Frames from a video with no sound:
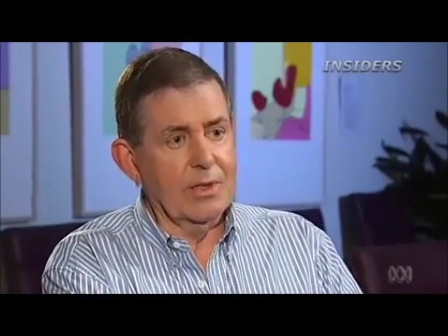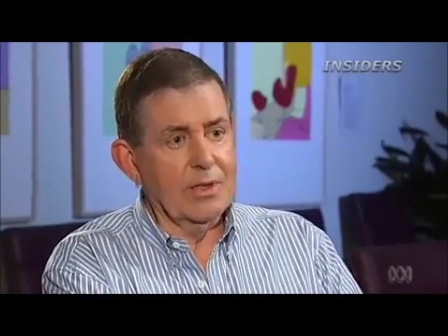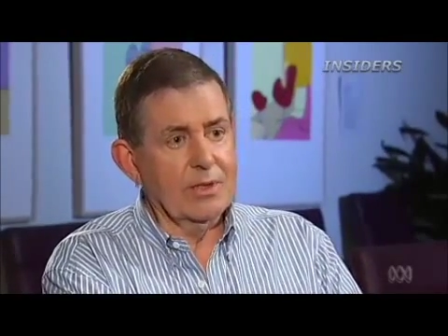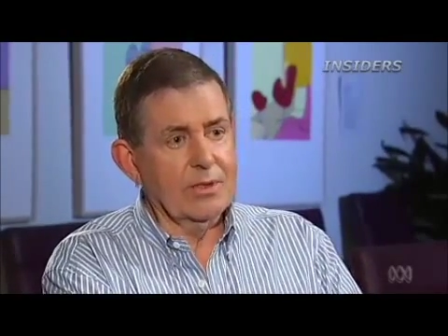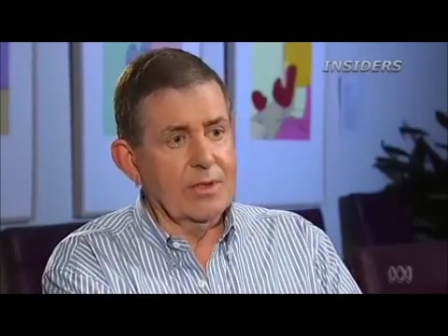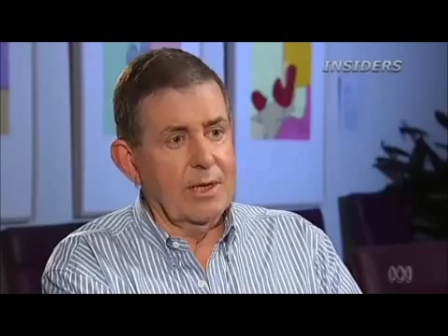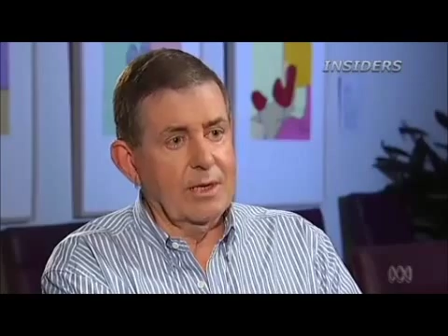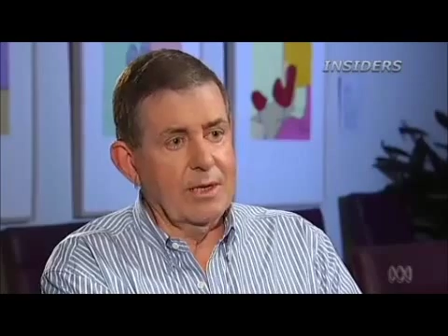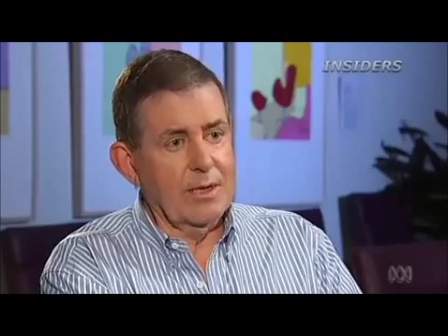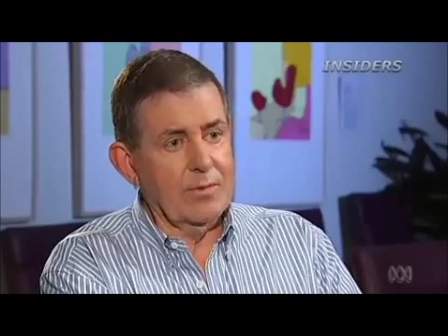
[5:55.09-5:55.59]

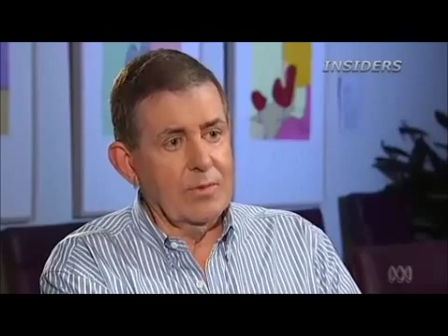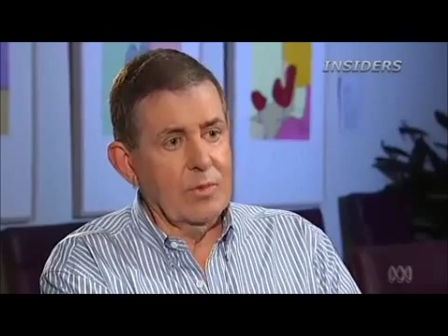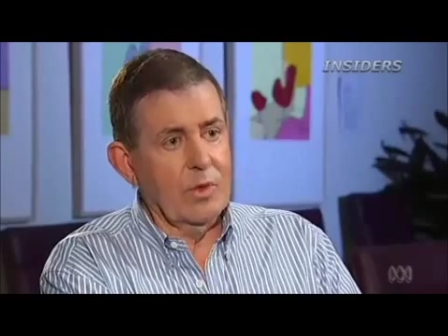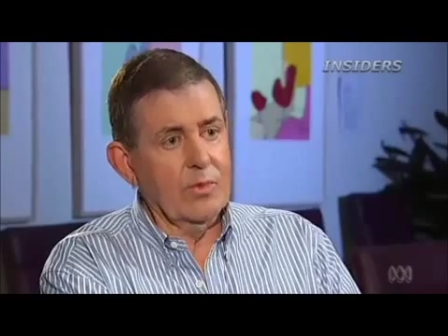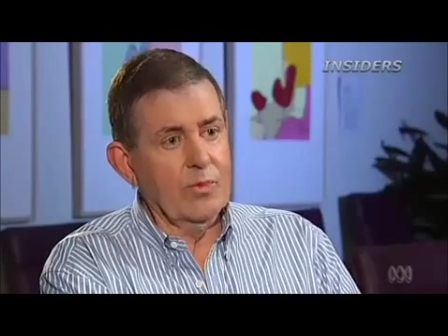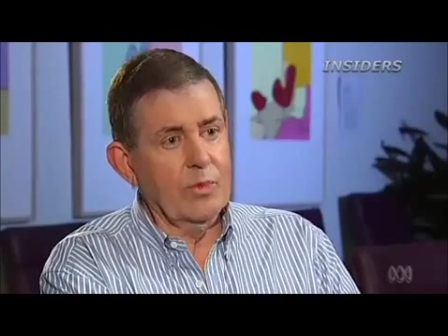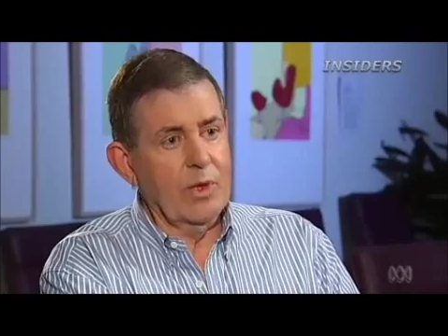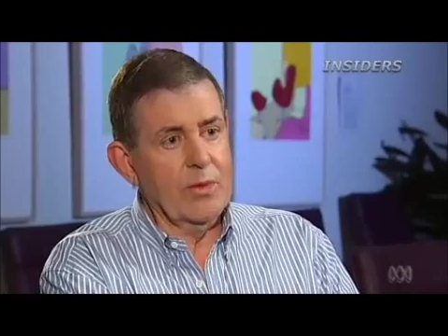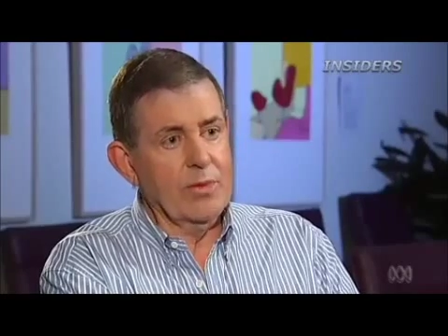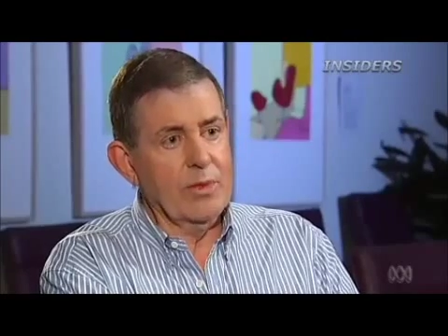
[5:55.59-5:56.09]
is they
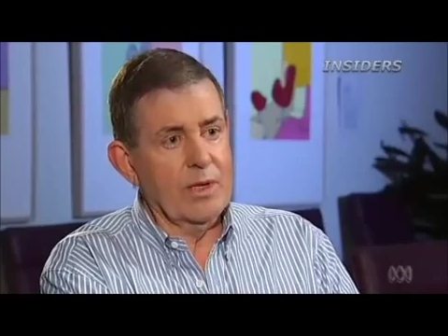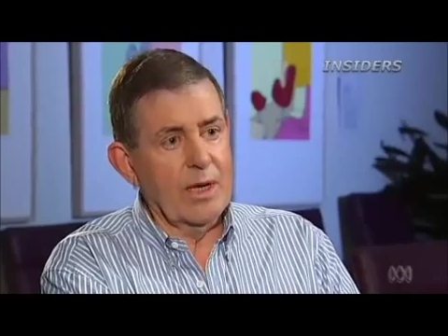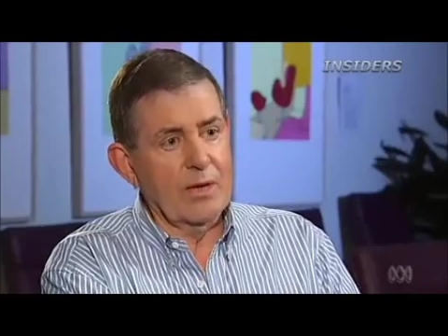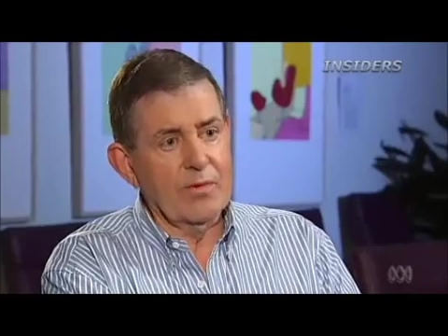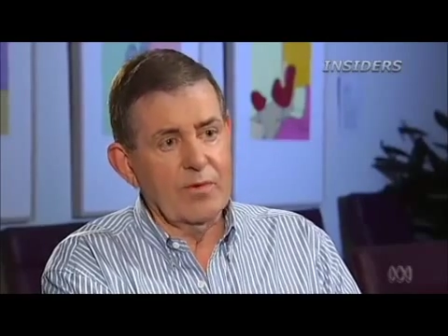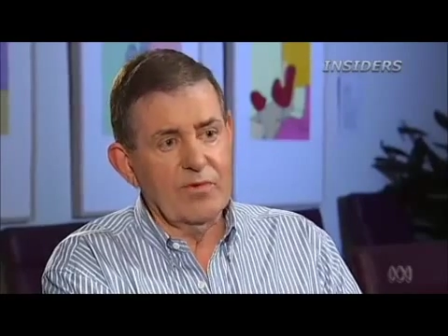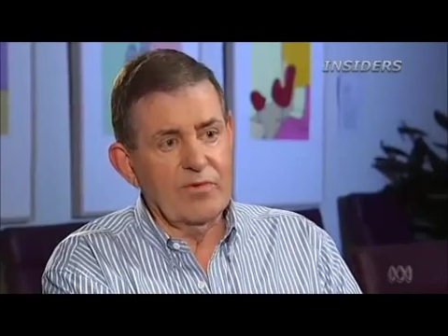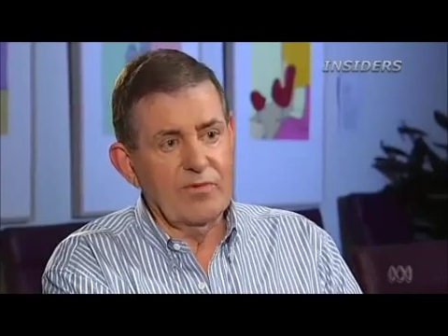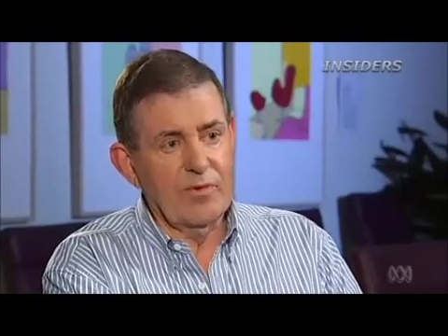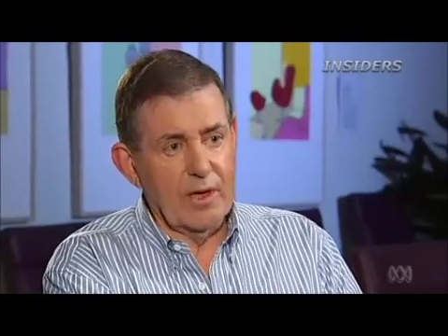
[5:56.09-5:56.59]
want people to
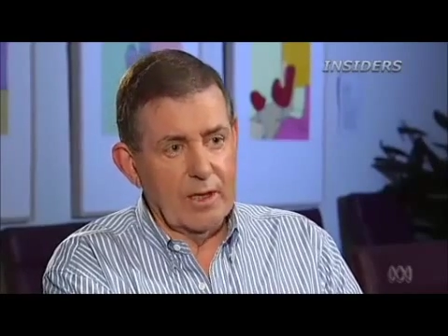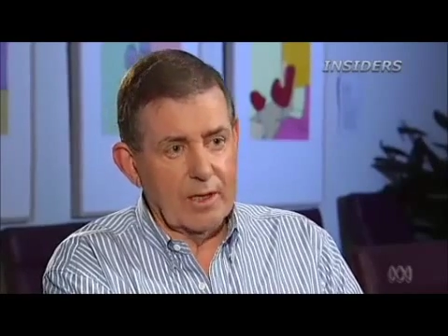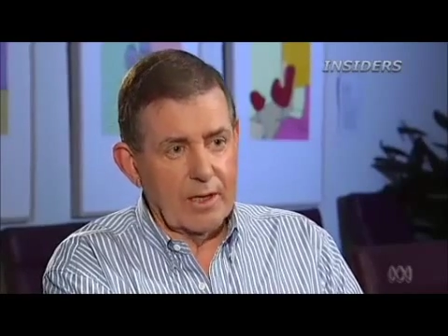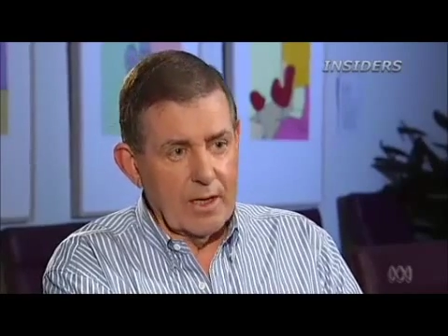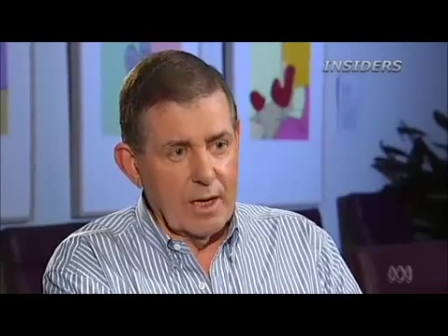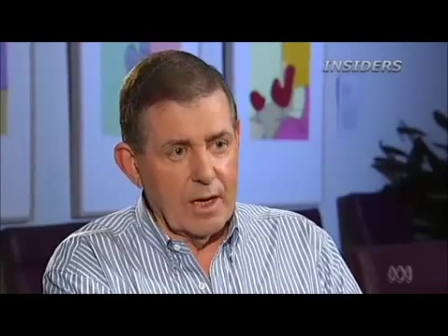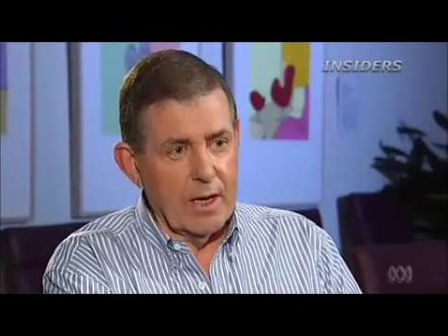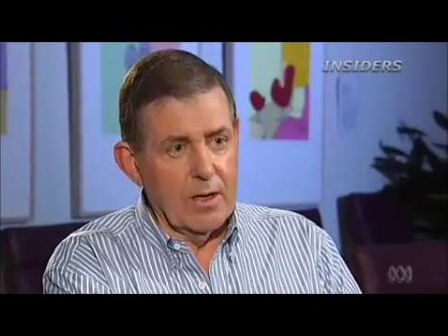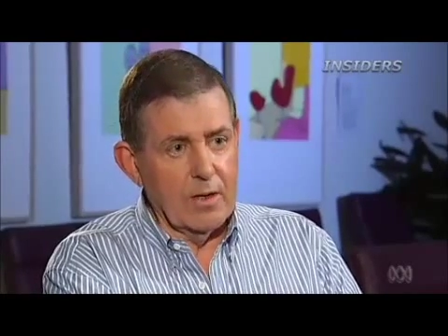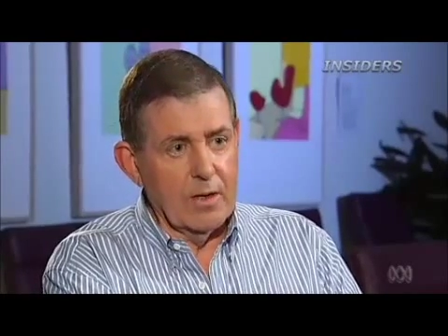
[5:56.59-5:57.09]
have a fair
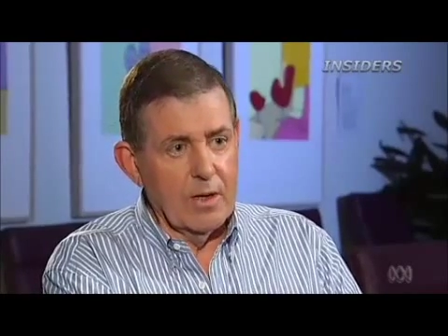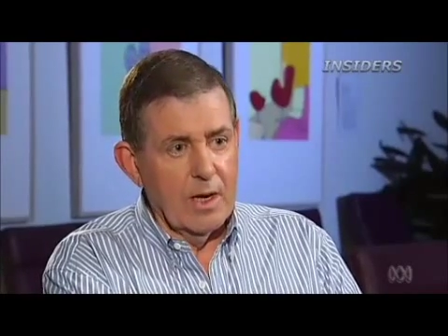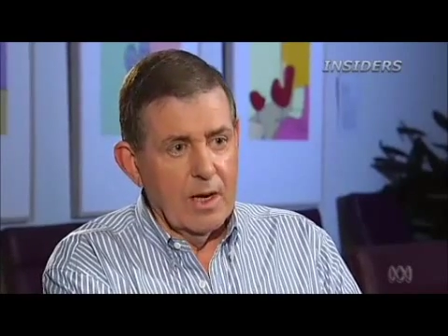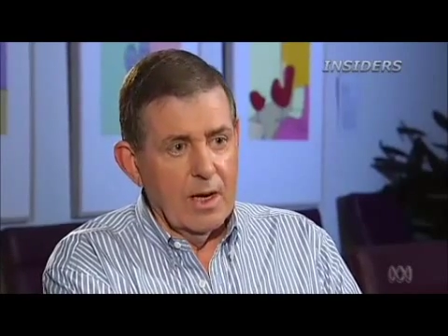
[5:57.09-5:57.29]
go.